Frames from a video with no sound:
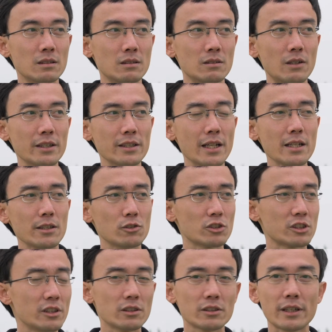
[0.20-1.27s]
Alright, yeah, you
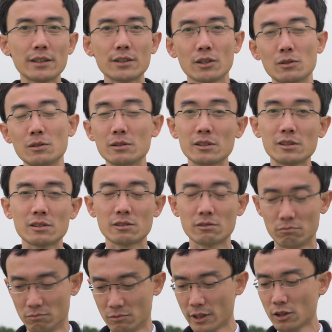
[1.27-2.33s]
see the title, it's
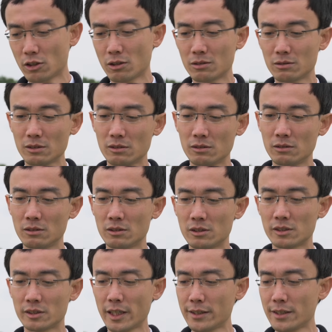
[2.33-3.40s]
Nikon
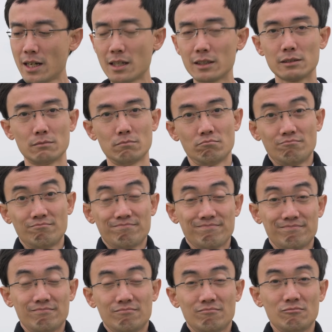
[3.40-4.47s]
Z9.
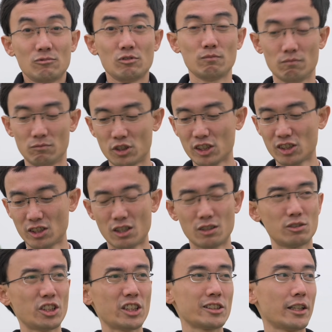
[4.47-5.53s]

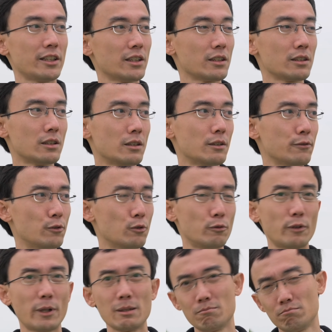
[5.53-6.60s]
Just another
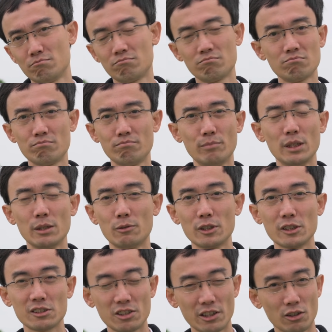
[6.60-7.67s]
full-frame
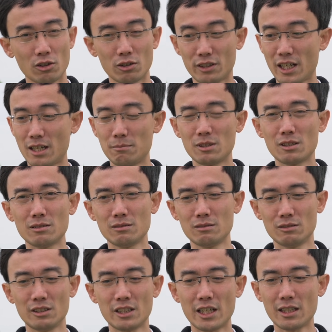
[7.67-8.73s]
mirrorless Nikon camera.
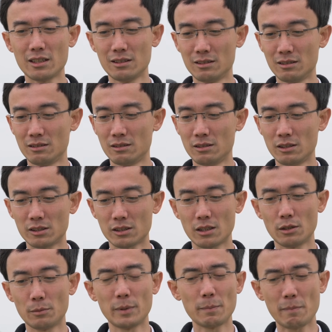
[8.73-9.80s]
Yeah, it's a
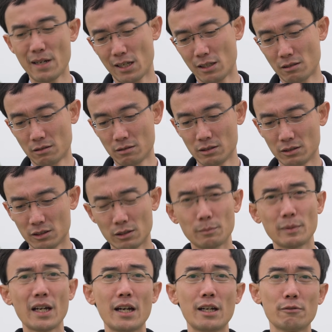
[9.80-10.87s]
little bit big, it's a
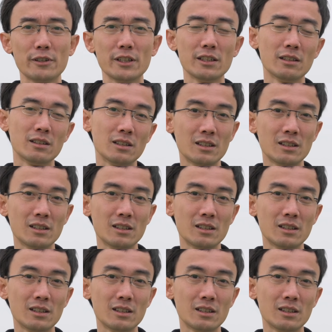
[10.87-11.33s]
bit heavy.